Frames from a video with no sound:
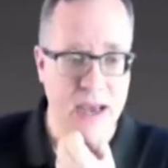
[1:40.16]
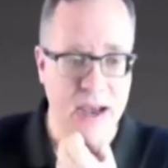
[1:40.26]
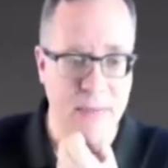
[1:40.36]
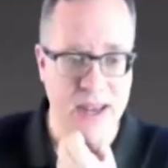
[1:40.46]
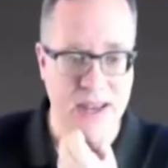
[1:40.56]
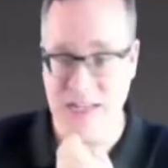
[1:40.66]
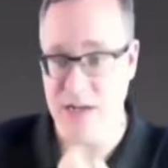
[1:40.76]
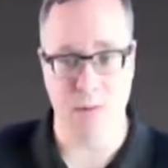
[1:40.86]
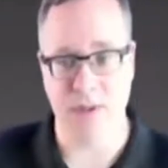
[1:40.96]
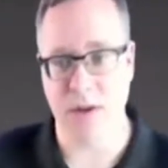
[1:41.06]
um, and
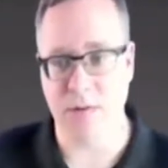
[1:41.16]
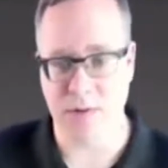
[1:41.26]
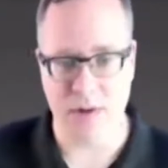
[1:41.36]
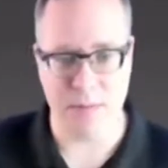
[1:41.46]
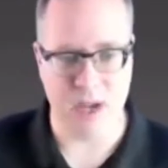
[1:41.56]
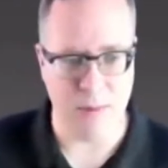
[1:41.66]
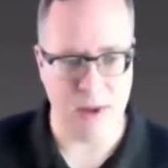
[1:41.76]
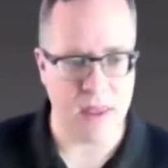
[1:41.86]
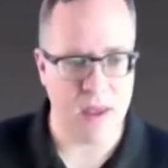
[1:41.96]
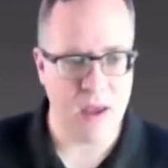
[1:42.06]
didn't know what they were doing to begin
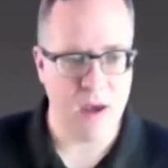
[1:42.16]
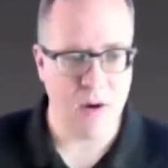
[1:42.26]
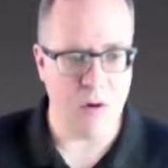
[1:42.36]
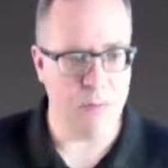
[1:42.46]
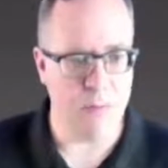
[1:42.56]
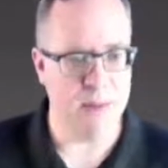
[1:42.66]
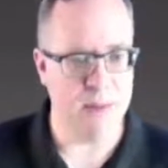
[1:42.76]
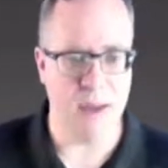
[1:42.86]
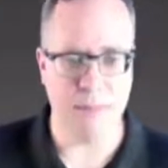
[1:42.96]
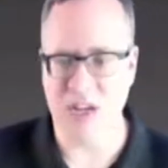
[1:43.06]
with, or maybe
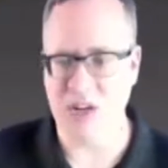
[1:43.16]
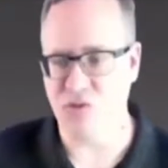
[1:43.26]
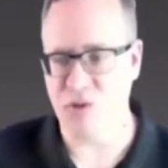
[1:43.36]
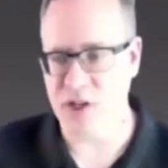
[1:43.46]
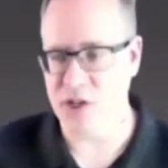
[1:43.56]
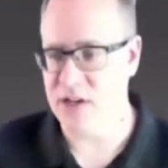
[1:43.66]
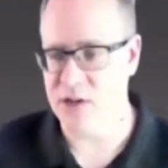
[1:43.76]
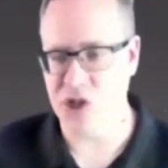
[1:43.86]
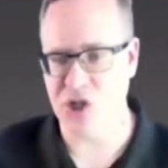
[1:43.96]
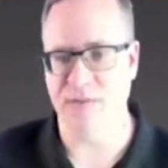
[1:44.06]
the company direction
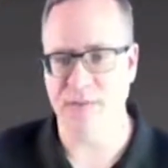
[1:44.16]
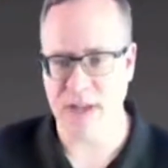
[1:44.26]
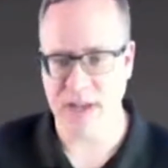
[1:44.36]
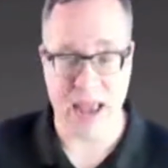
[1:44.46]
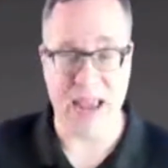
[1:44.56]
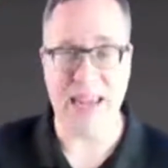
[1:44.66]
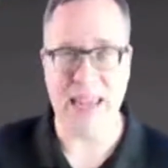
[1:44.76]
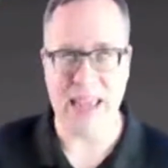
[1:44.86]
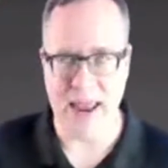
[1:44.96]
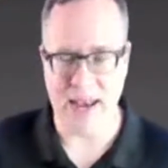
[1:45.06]
has shifted
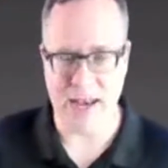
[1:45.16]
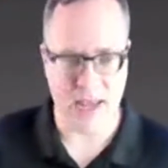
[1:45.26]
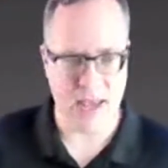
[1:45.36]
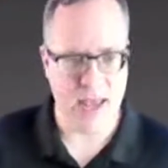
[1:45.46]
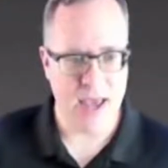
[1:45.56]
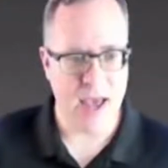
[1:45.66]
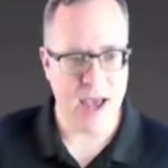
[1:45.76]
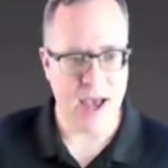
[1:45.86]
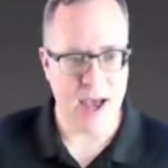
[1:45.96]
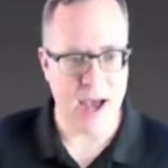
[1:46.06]
again,
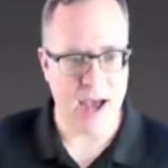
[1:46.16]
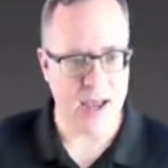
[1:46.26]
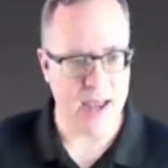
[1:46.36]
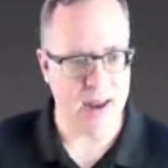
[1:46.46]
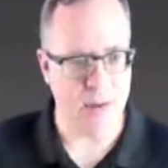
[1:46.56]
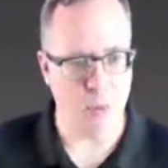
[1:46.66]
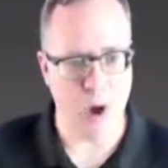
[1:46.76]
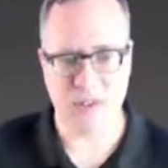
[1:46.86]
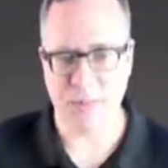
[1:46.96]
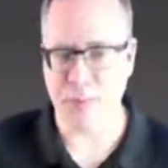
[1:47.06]
uh, and
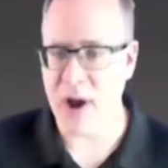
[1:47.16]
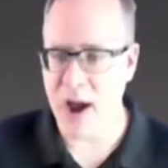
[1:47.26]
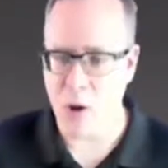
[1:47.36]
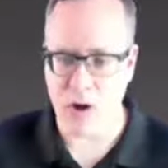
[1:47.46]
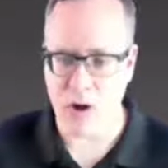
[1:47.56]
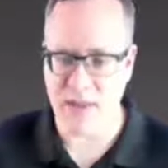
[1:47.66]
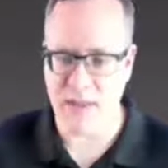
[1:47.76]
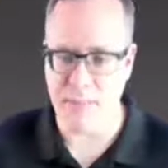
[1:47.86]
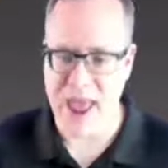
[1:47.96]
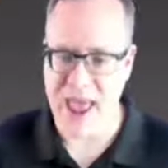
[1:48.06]
what was a priority in
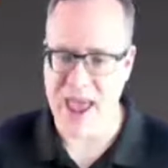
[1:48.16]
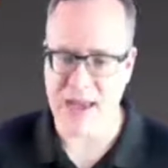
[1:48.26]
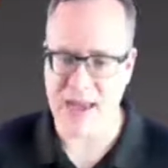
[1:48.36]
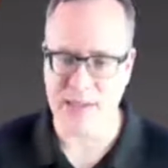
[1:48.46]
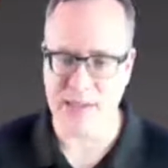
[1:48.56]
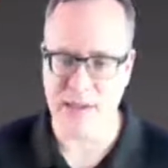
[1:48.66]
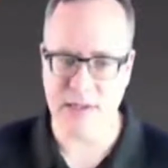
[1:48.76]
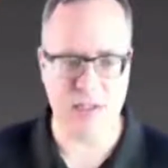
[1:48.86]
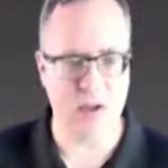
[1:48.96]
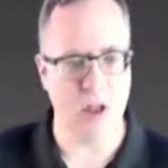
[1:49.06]
the past
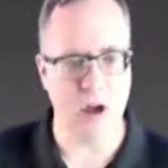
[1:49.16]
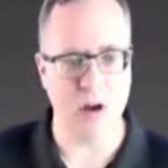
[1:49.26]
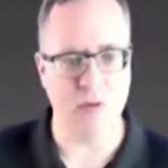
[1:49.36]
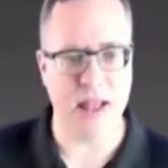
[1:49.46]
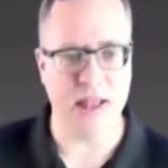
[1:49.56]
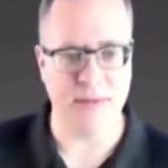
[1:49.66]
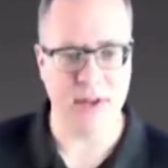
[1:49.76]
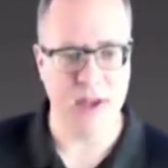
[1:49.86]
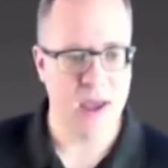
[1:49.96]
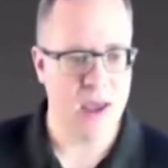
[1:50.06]
is no longer
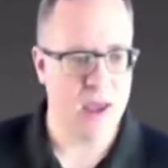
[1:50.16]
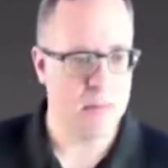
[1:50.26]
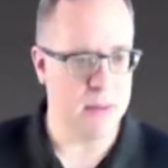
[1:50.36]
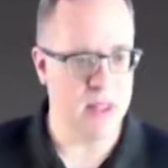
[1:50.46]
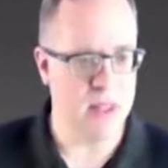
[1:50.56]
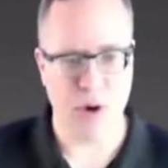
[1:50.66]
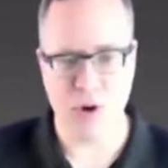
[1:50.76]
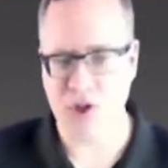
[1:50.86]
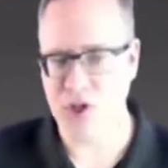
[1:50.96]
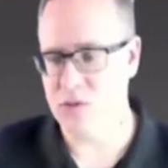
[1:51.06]
relevant. Maybe the
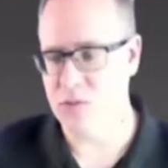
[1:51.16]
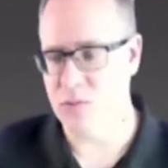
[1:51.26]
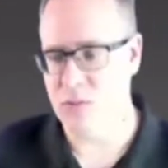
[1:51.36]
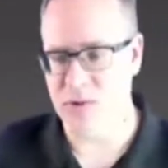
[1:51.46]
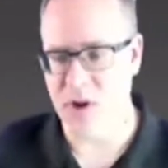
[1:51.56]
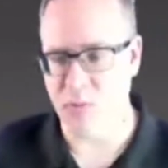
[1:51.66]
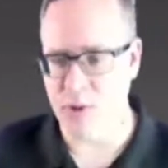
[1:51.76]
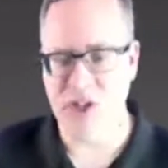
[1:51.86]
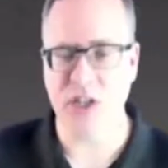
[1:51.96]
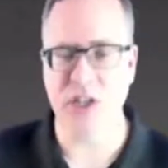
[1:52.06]
approach you
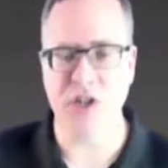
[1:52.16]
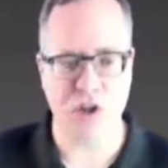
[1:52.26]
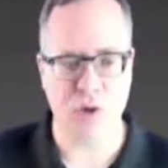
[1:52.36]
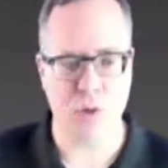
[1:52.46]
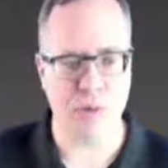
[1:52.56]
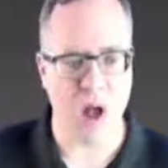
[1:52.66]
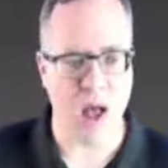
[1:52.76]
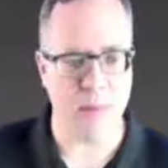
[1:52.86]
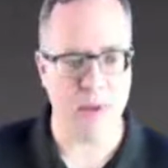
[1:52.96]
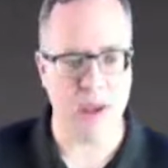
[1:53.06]
originally took to a
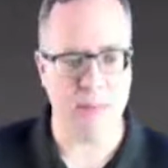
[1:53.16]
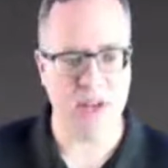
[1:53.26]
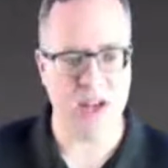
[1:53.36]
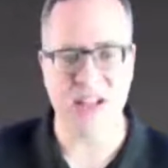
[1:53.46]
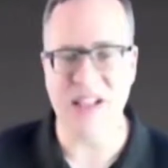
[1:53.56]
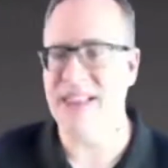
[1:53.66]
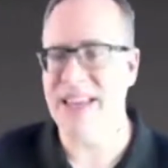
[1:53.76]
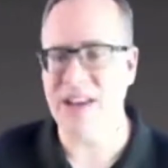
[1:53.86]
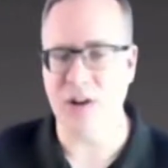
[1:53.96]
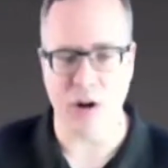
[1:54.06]
problem can be done
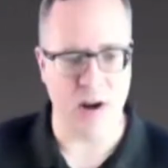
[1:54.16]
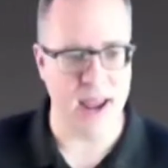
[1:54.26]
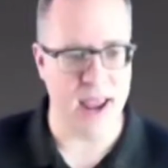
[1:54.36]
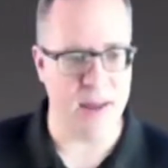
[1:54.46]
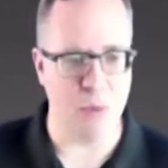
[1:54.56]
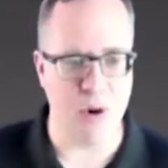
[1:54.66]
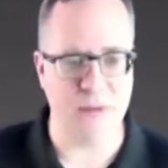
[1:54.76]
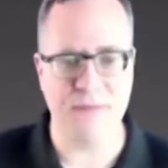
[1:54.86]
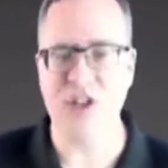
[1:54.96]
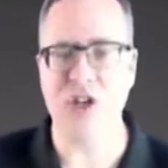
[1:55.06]
cleaner and more
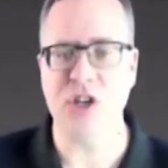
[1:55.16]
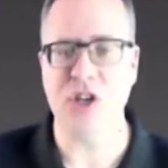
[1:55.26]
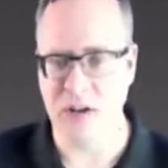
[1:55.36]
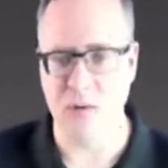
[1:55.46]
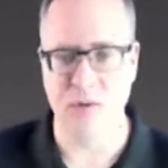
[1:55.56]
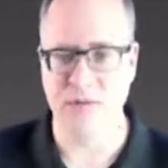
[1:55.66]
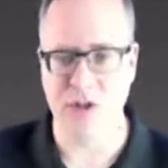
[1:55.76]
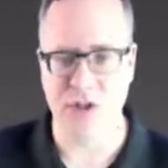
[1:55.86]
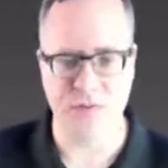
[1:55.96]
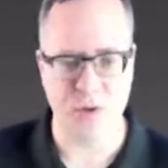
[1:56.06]
efficiently in a newer
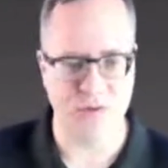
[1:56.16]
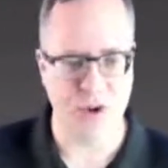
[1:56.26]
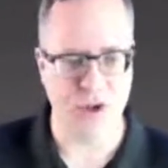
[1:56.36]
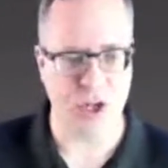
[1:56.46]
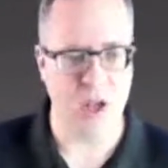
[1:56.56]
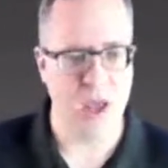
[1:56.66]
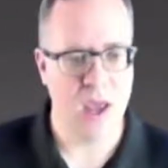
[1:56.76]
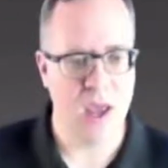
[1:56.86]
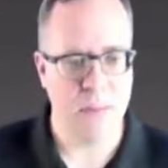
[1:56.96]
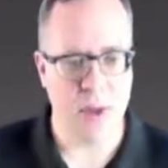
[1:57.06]
version of Cold Fusion.
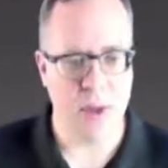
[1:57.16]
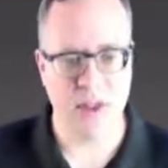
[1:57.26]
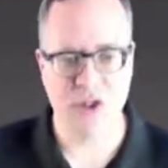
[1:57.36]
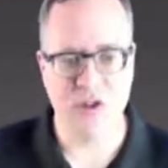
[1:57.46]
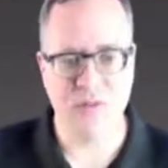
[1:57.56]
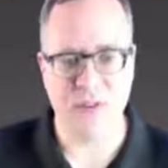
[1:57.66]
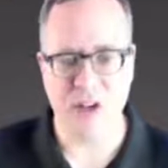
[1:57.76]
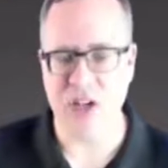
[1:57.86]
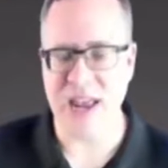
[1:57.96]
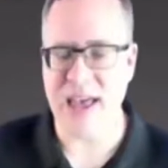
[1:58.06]
Maybe there's new
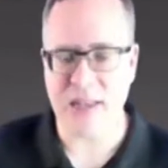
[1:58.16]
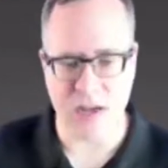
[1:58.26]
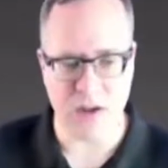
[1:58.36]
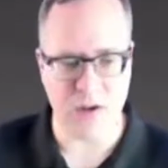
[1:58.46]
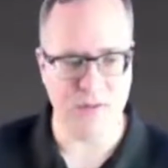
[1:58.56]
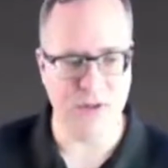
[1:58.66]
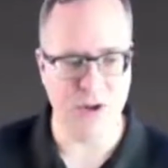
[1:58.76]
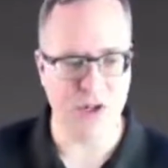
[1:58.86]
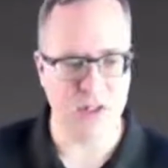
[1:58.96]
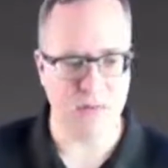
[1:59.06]
functionality in Cold
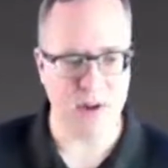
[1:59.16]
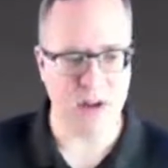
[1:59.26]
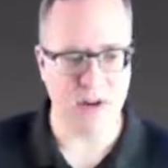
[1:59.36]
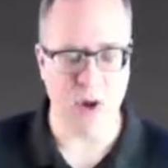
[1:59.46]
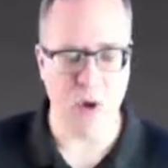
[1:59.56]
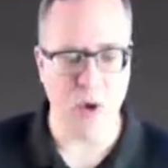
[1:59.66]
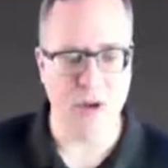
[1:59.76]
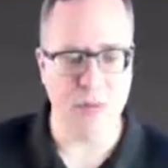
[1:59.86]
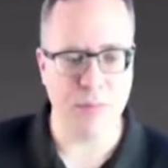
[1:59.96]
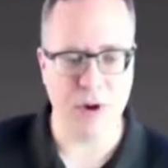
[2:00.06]
Fusion that renders
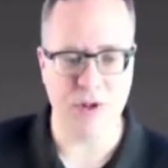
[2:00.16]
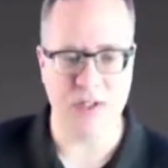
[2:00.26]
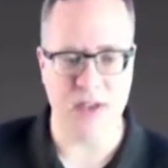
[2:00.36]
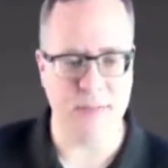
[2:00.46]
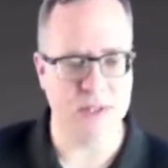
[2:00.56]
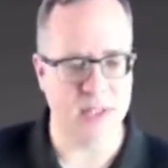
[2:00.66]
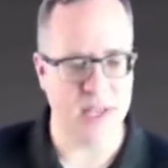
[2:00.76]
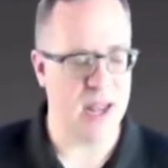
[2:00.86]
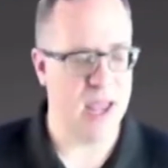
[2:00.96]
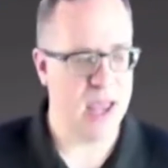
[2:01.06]
old approaches
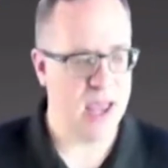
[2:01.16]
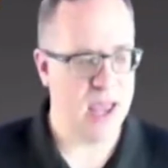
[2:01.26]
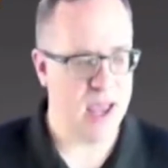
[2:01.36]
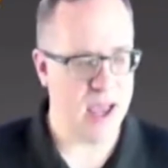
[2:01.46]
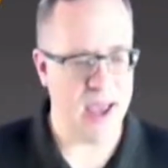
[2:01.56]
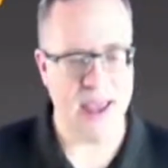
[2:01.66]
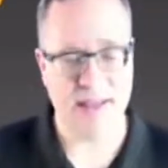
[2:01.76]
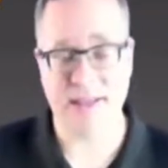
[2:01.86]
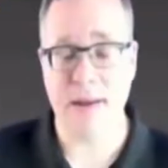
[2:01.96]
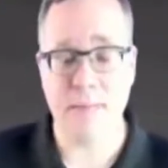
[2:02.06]
obsolete.
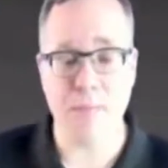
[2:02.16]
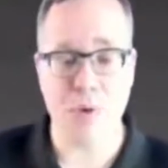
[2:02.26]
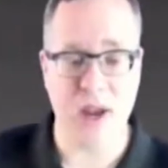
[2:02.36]
At some